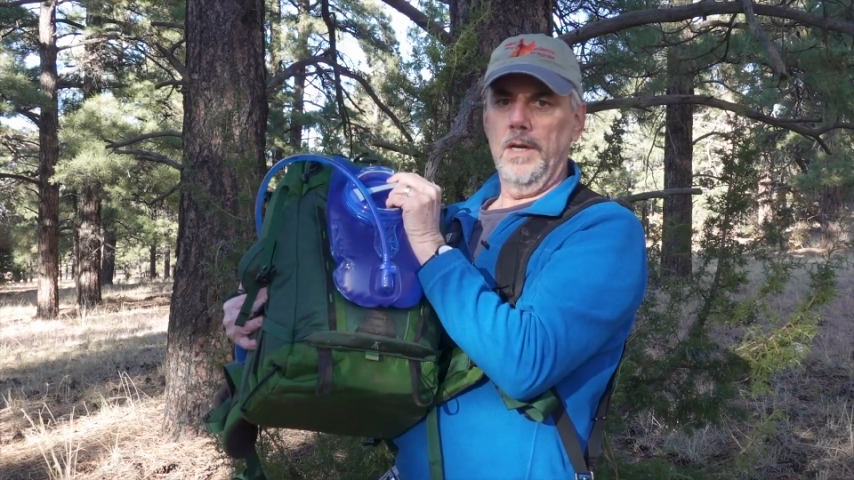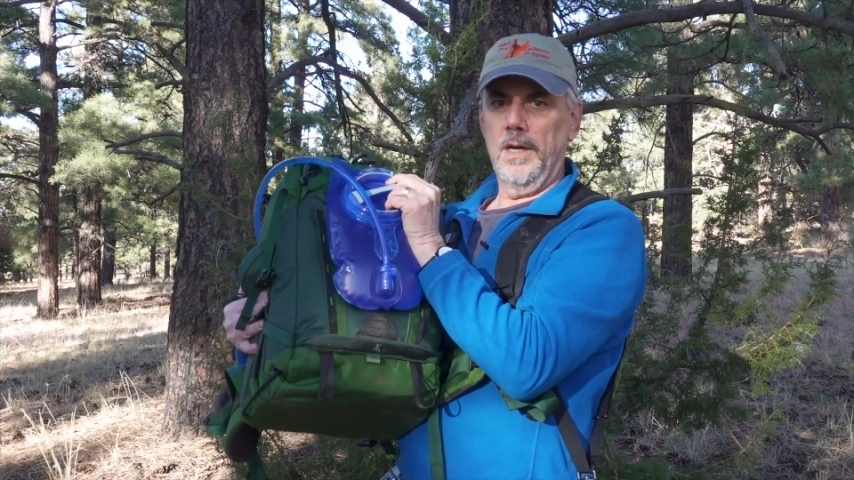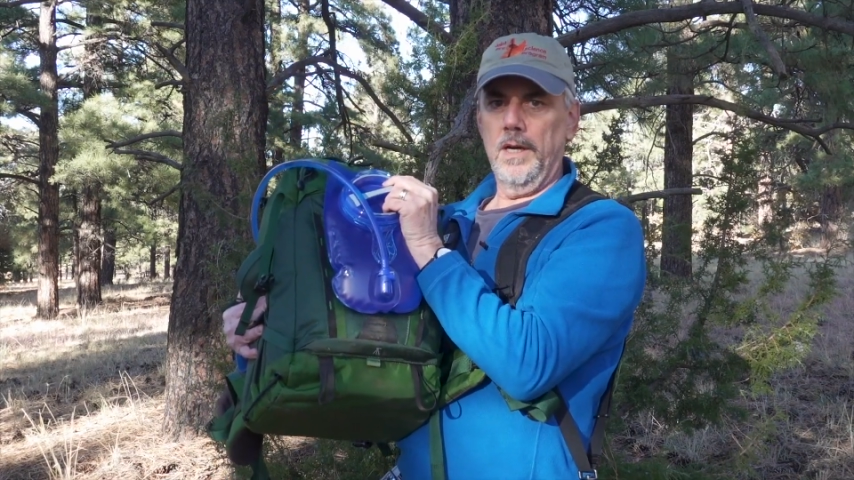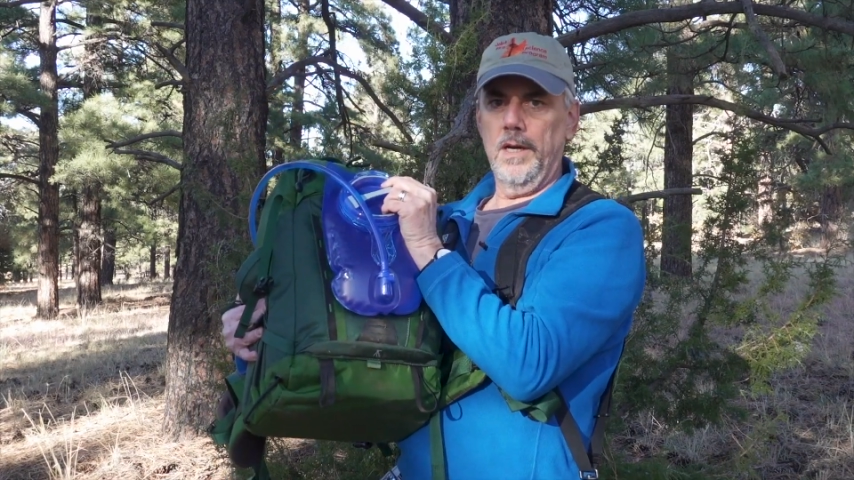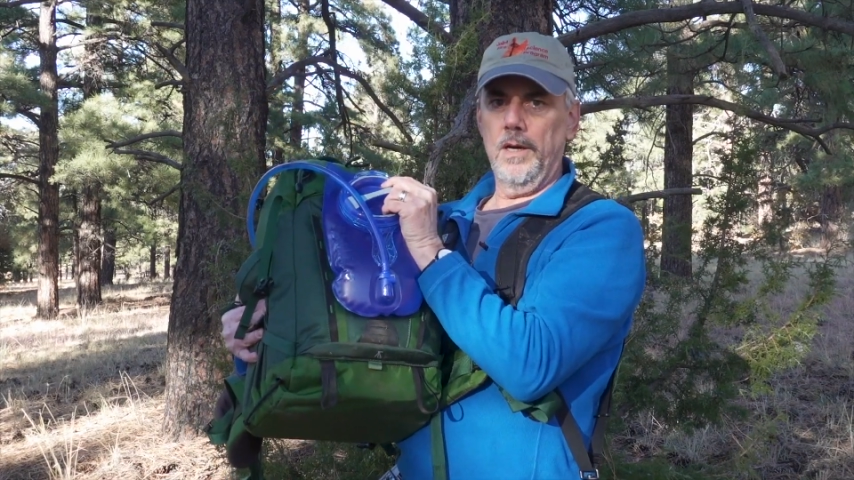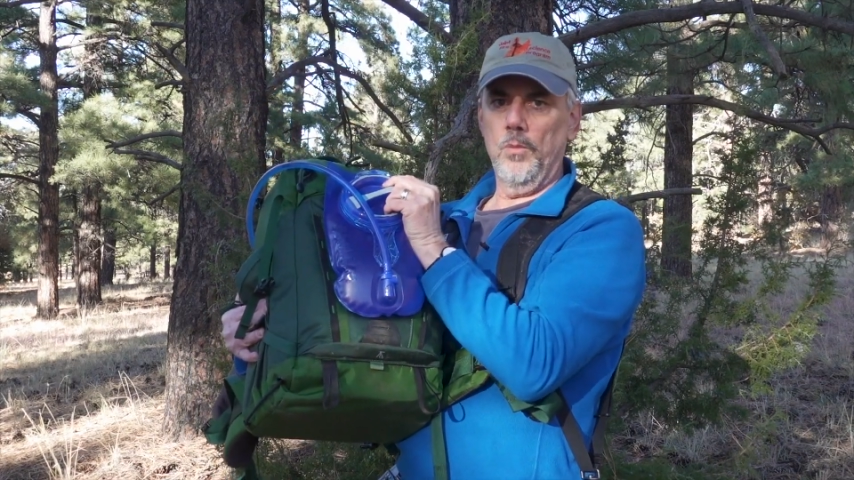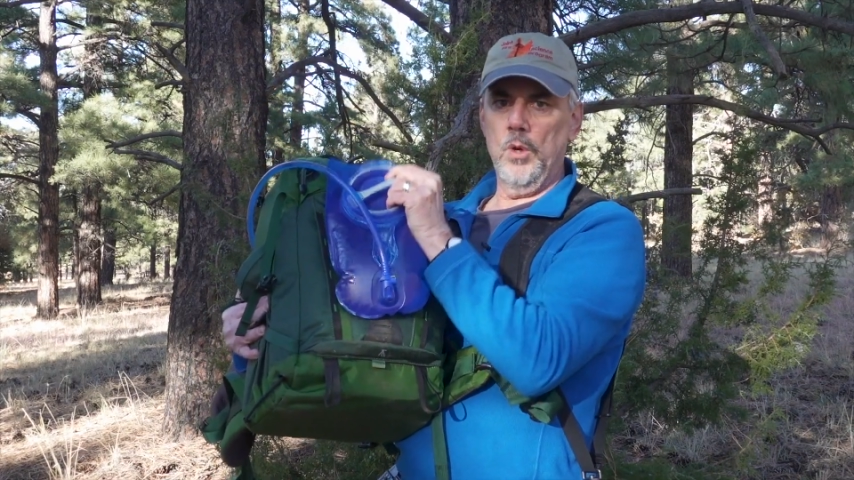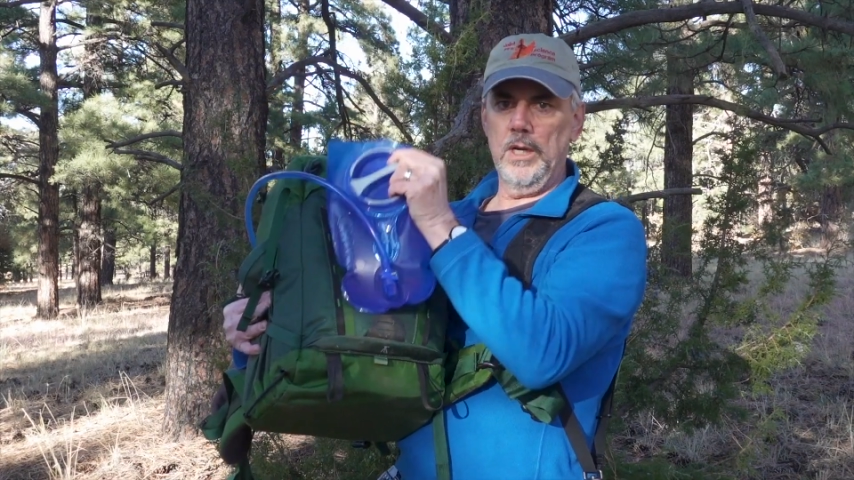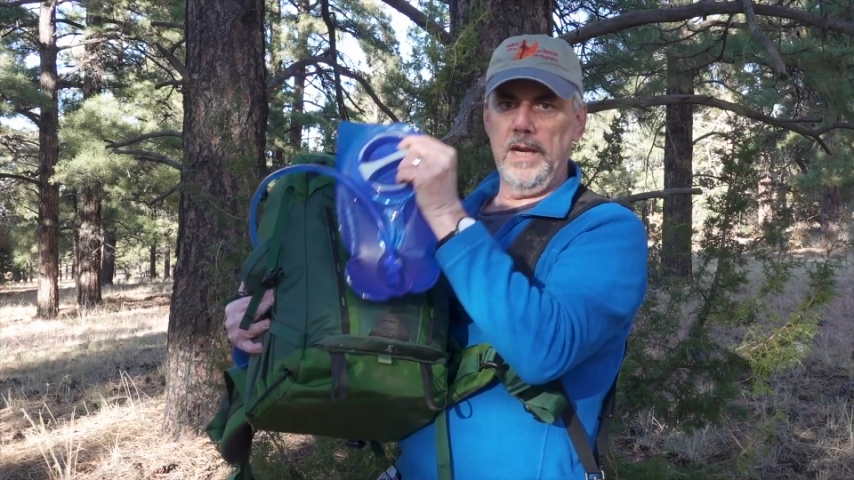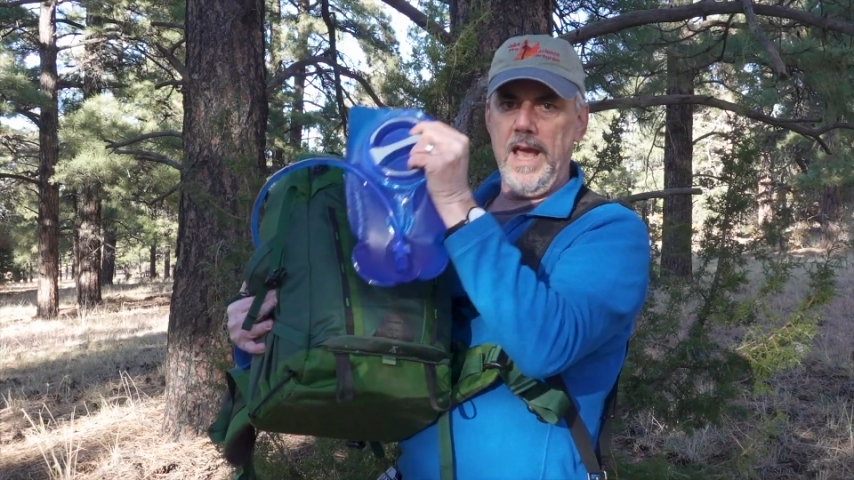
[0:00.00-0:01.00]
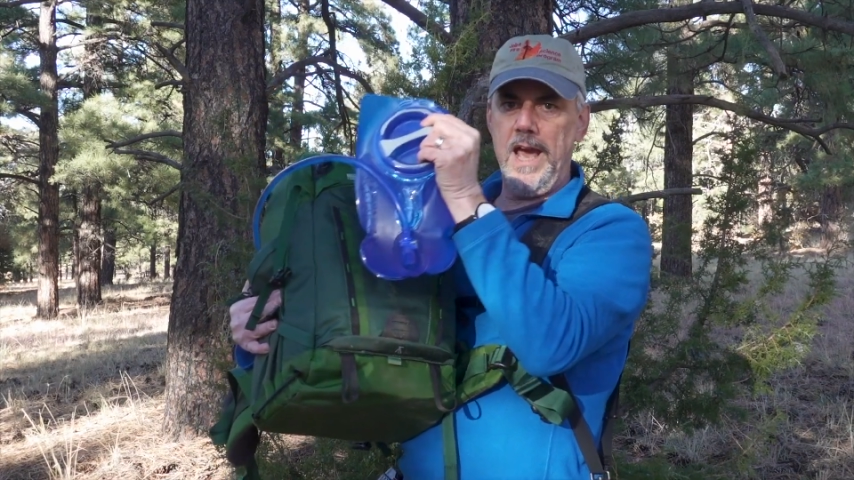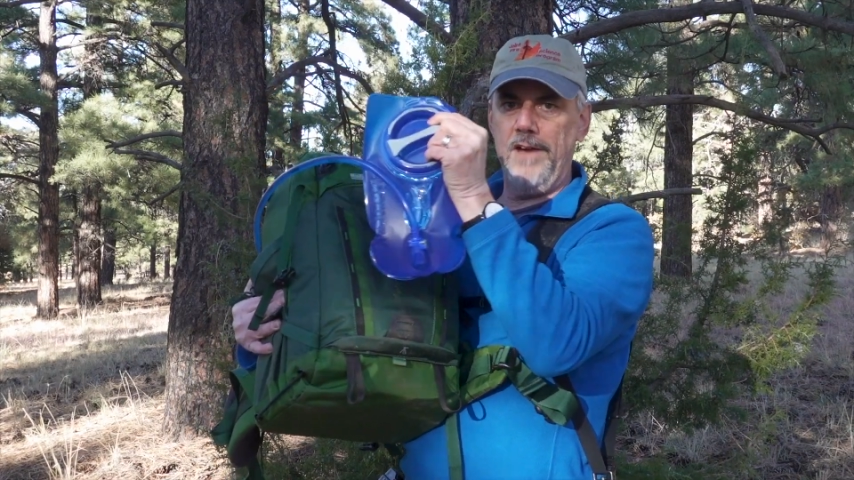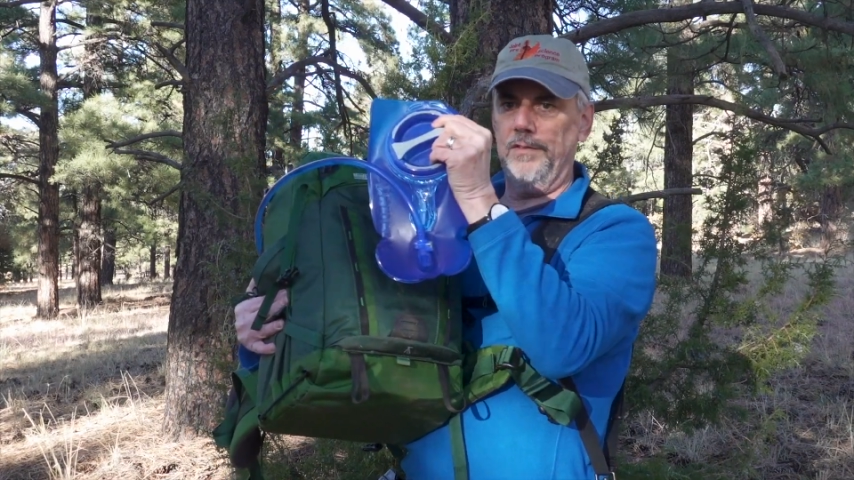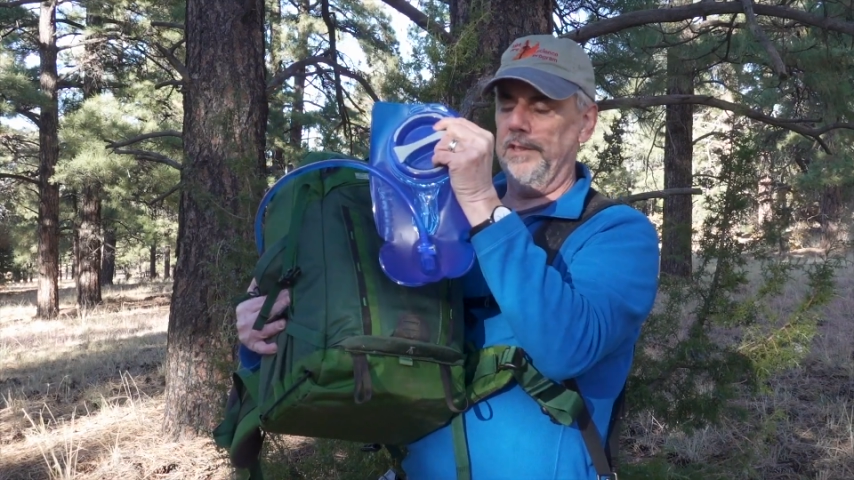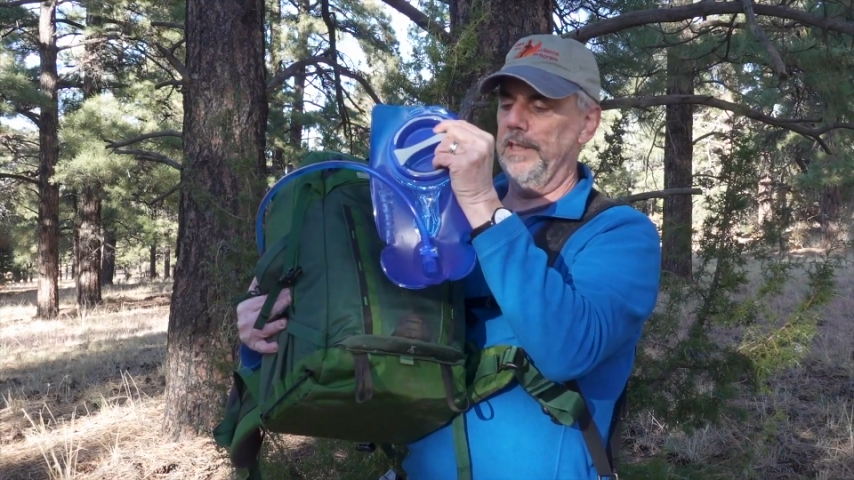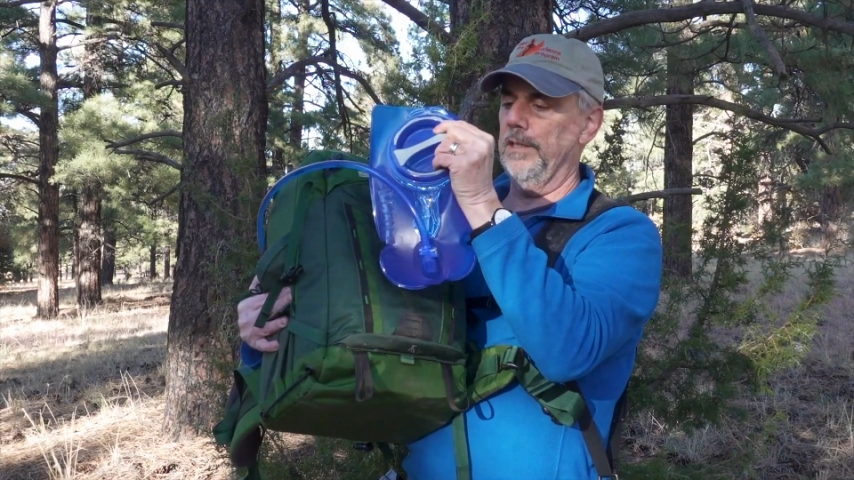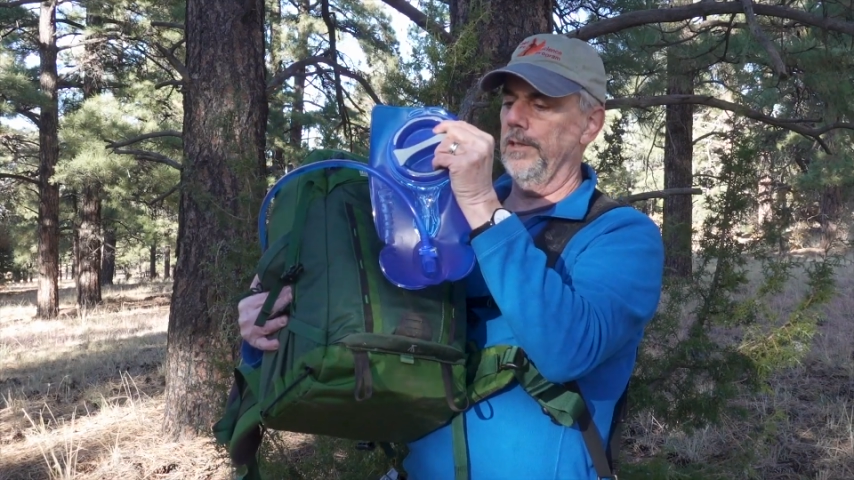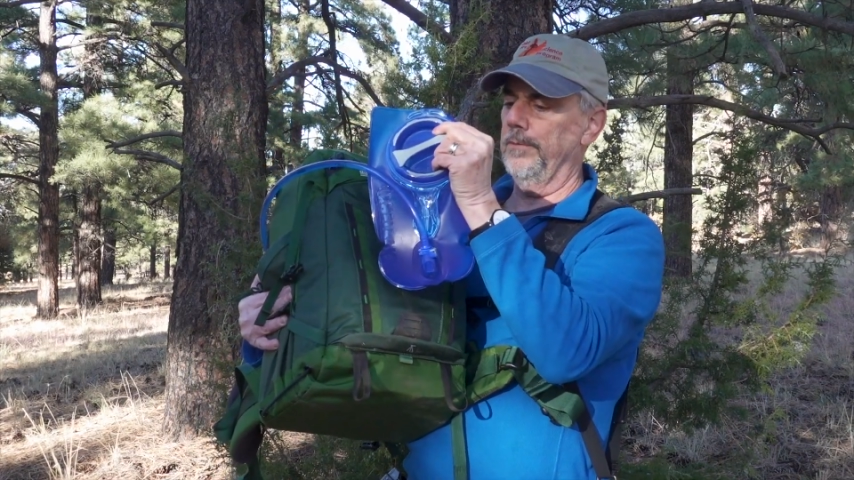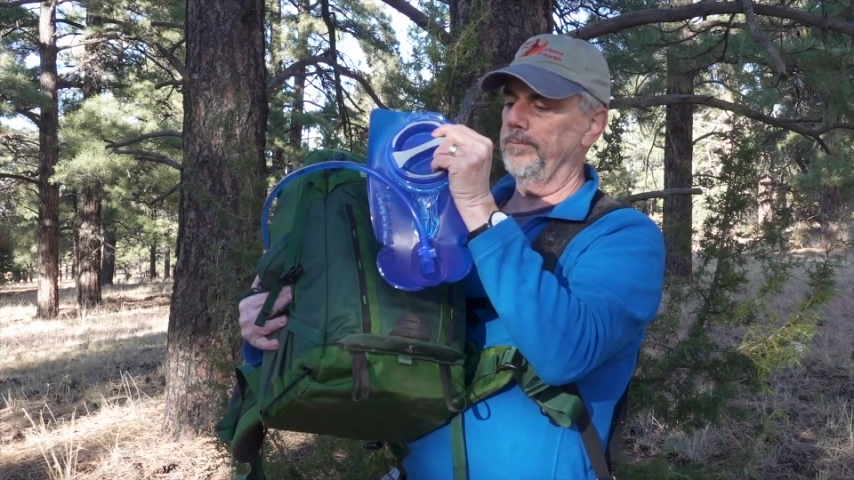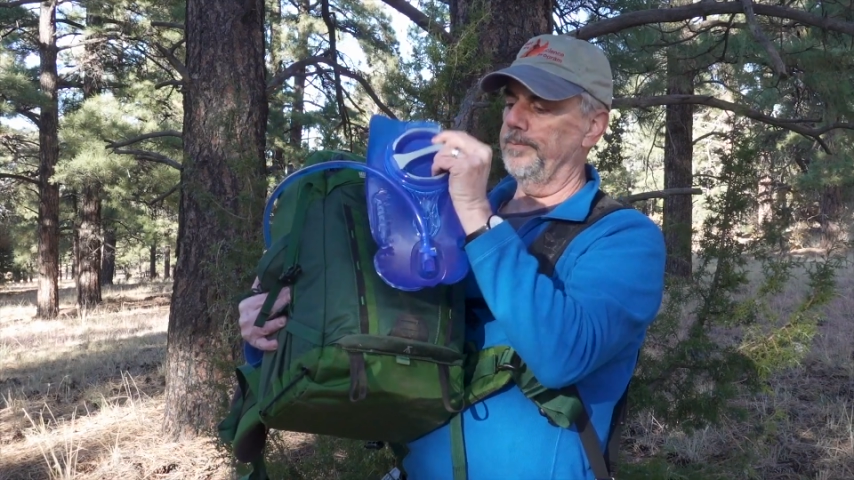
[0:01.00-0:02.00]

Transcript: 1.5 liter.